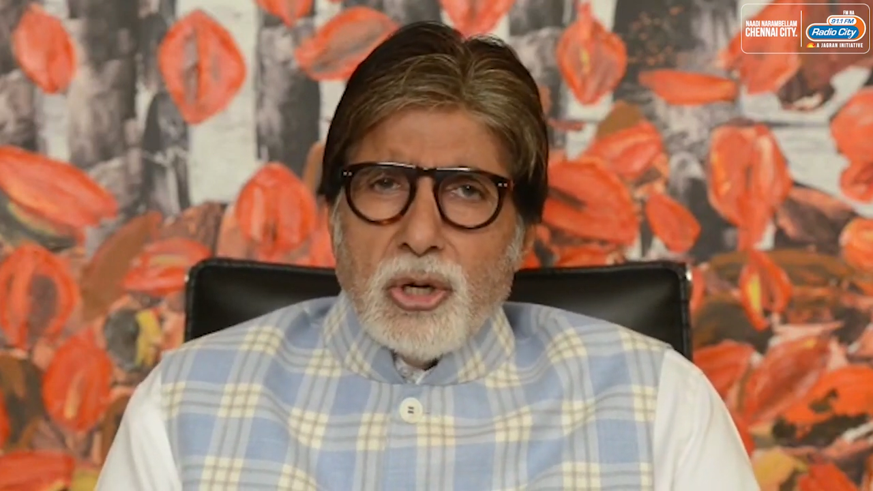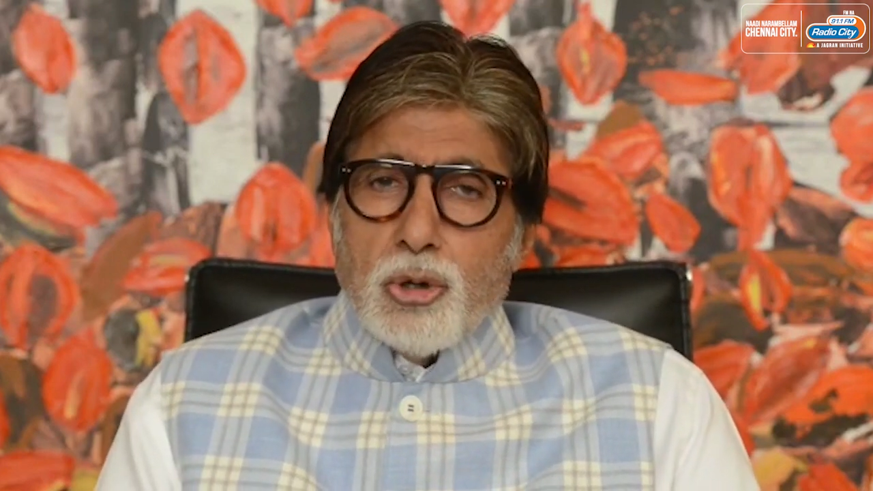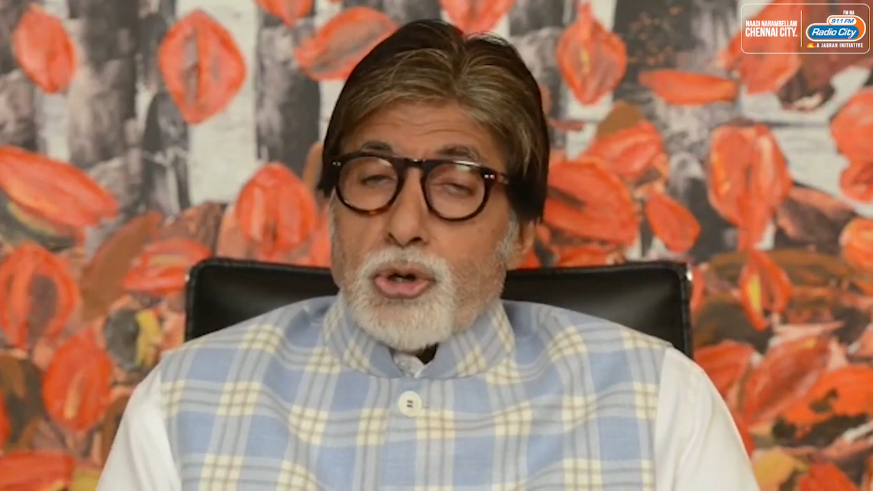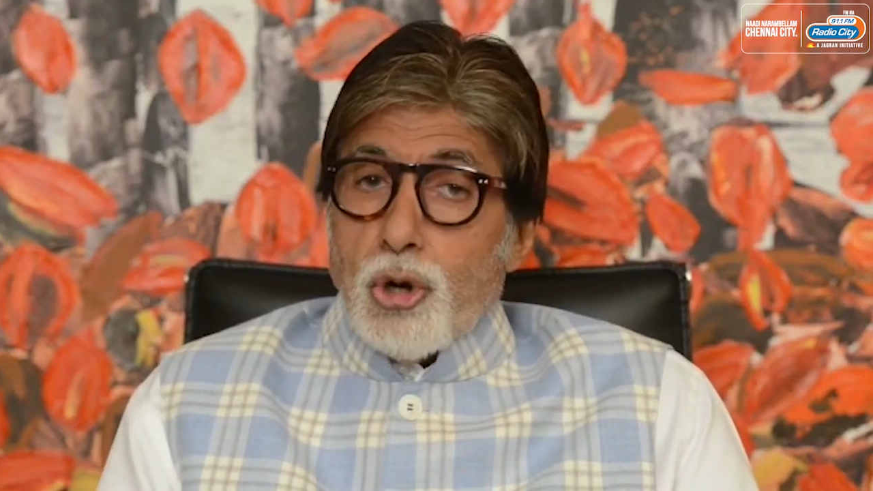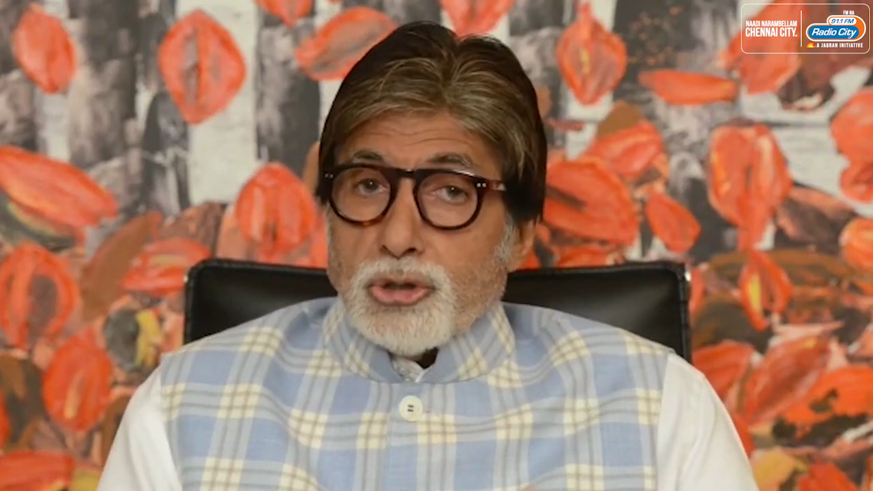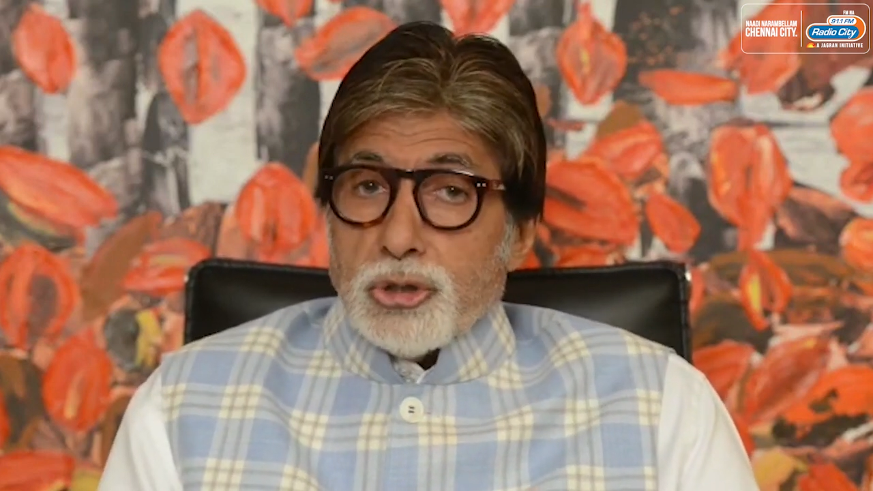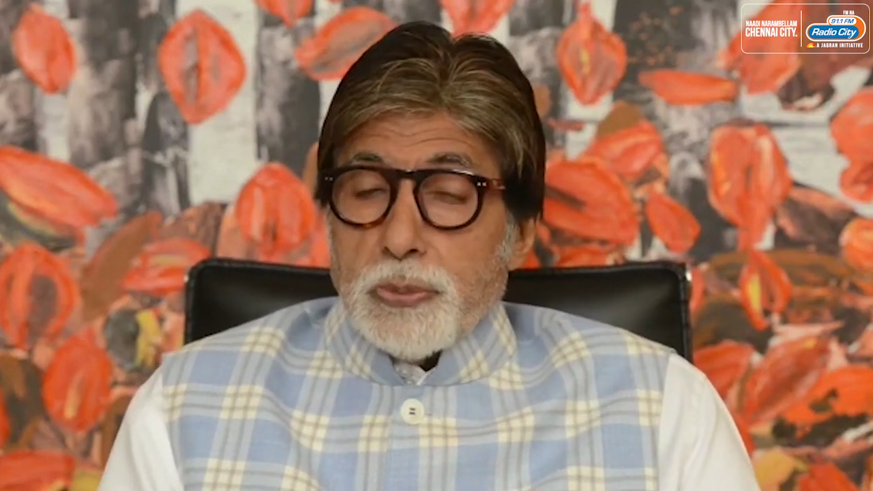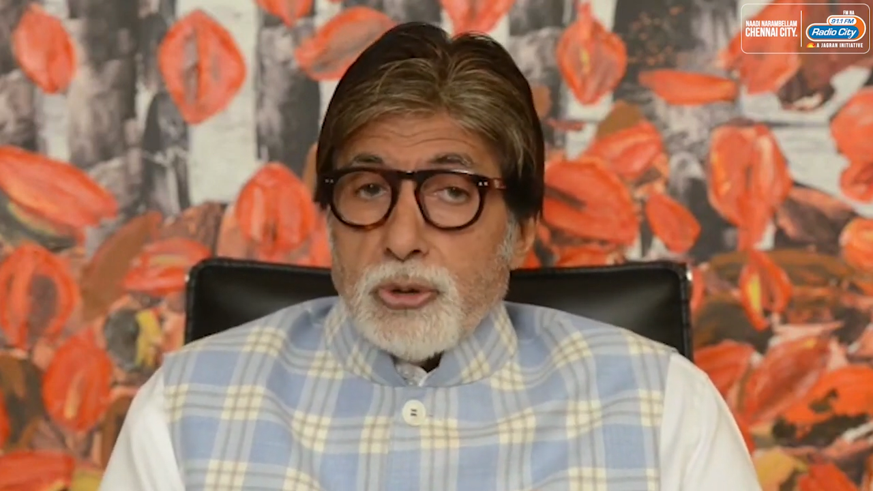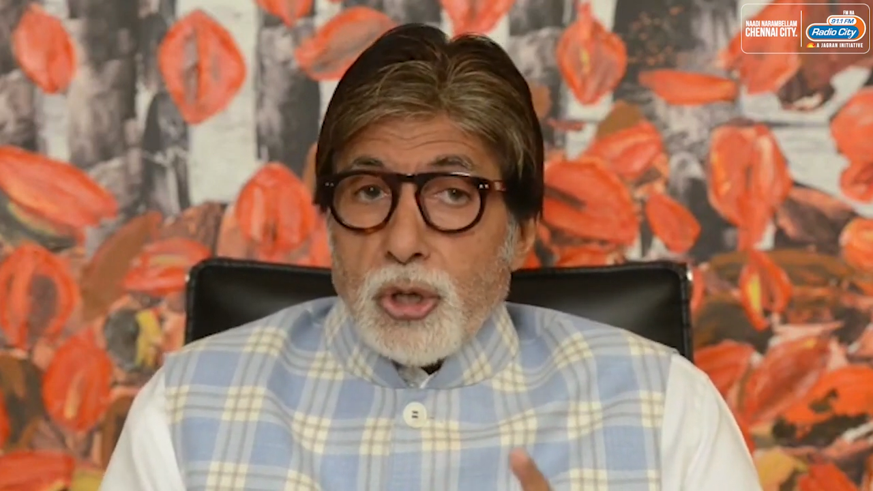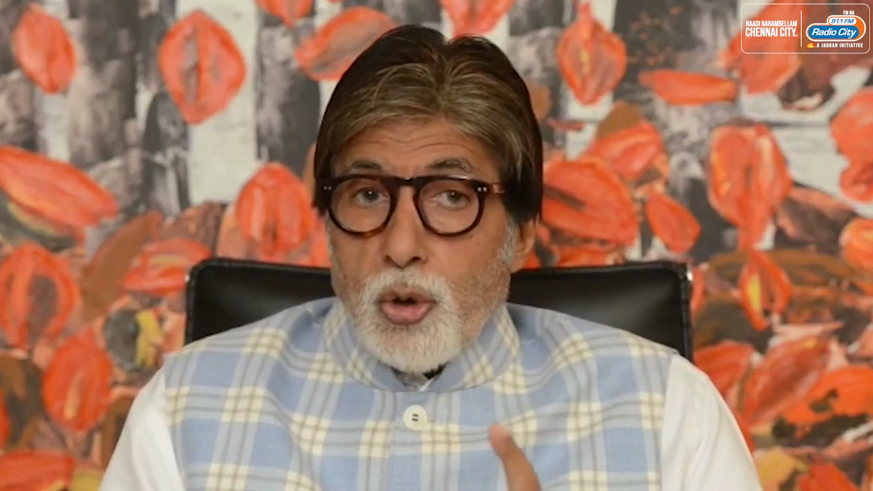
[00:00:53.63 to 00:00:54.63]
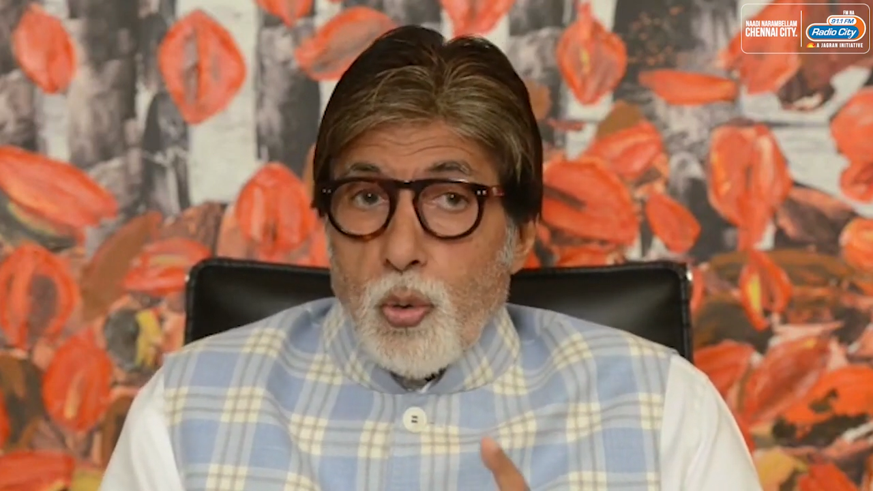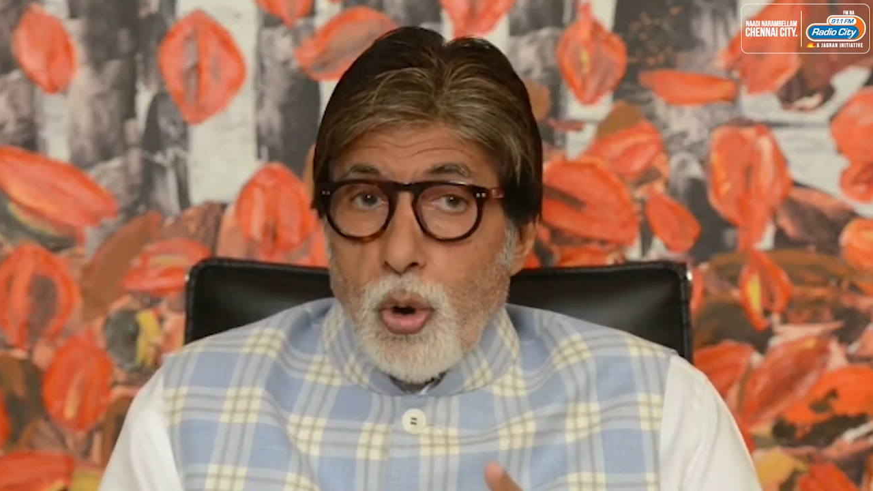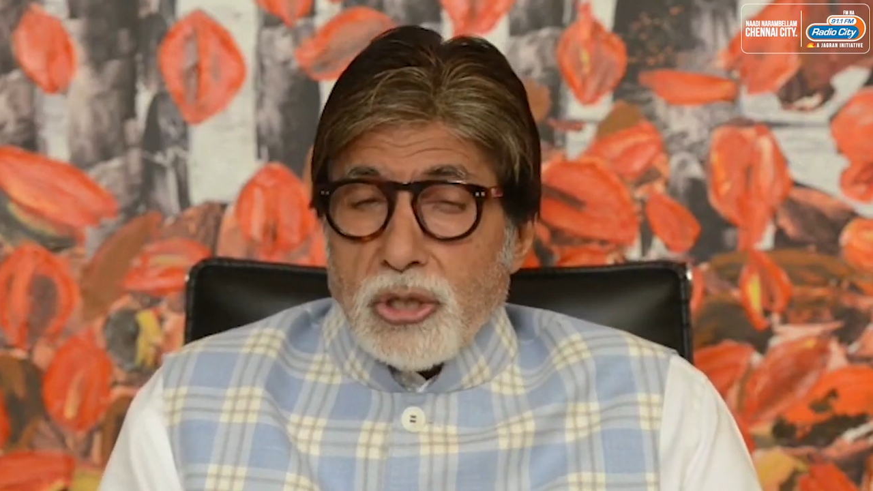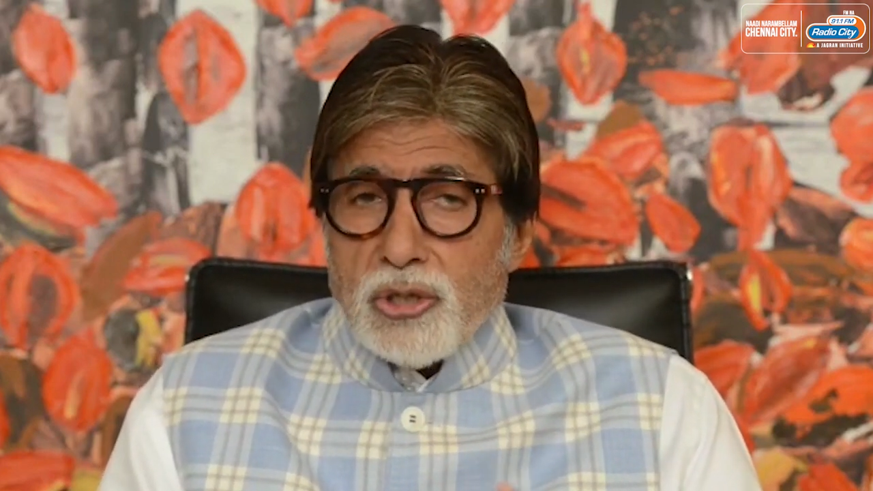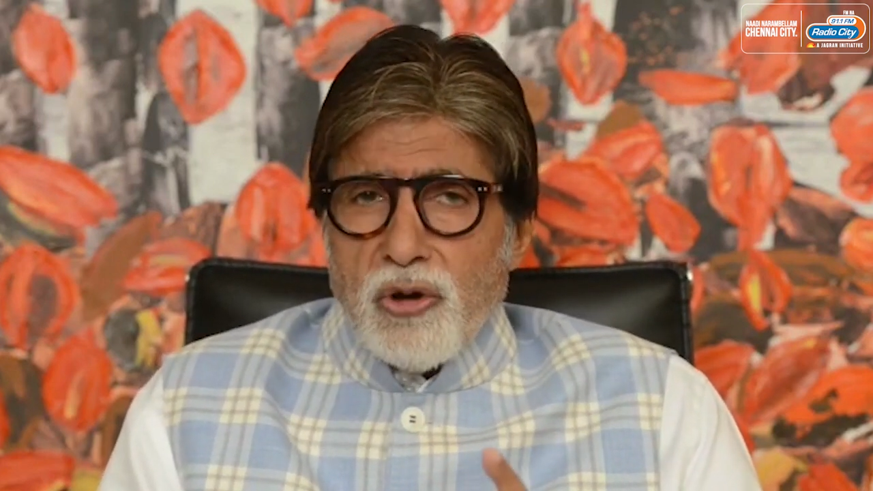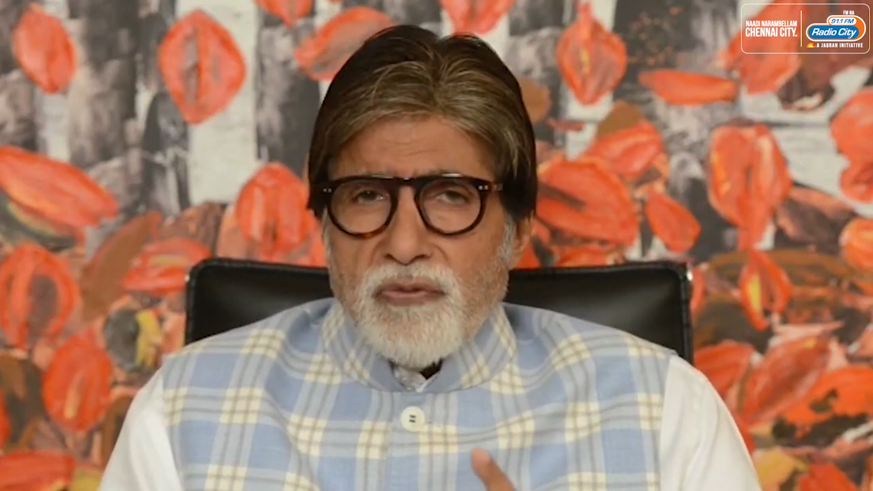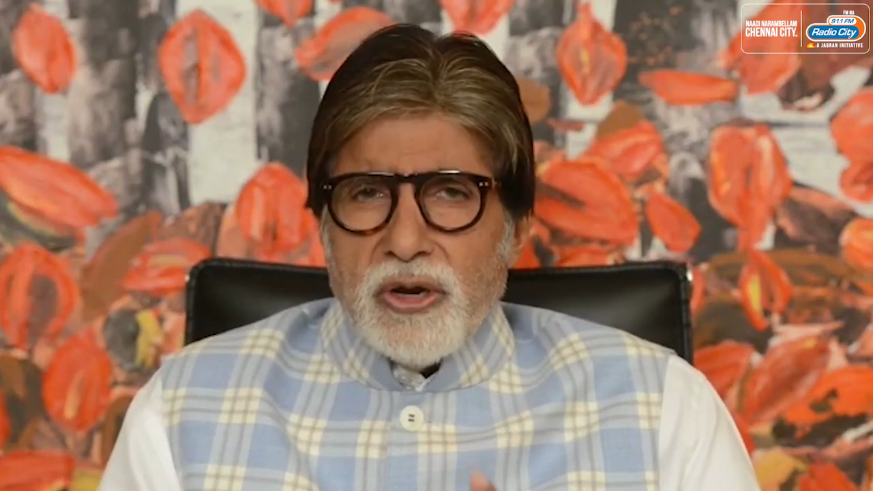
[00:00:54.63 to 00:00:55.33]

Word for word: who contribute a quarter of